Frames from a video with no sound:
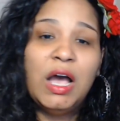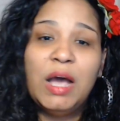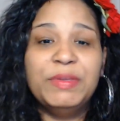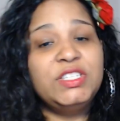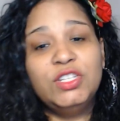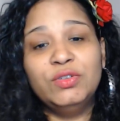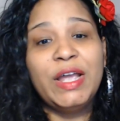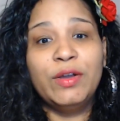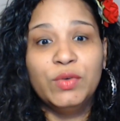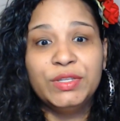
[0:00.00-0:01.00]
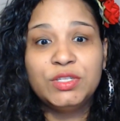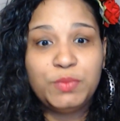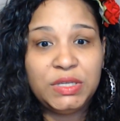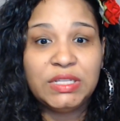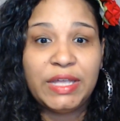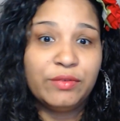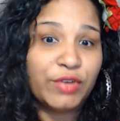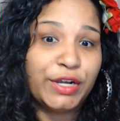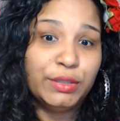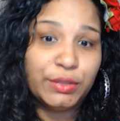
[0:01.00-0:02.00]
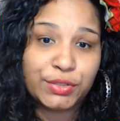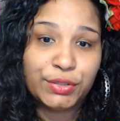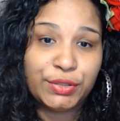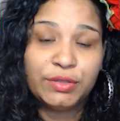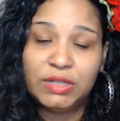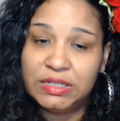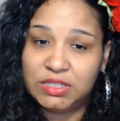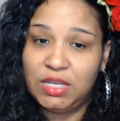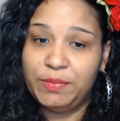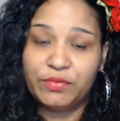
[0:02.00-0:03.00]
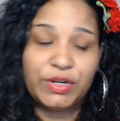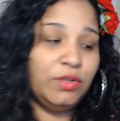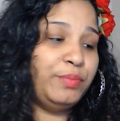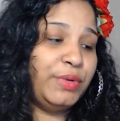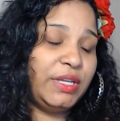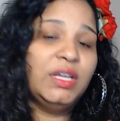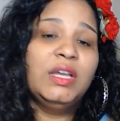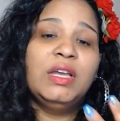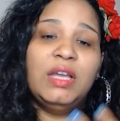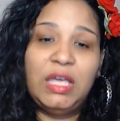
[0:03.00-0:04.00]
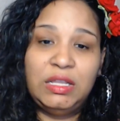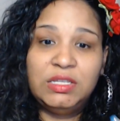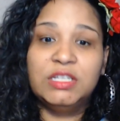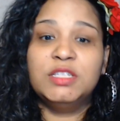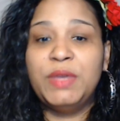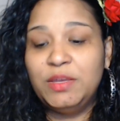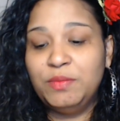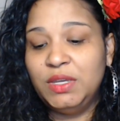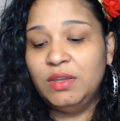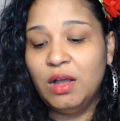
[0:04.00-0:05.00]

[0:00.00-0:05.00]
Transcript: It's still not going to be like regular sugar. Let's keep it real, but it does make me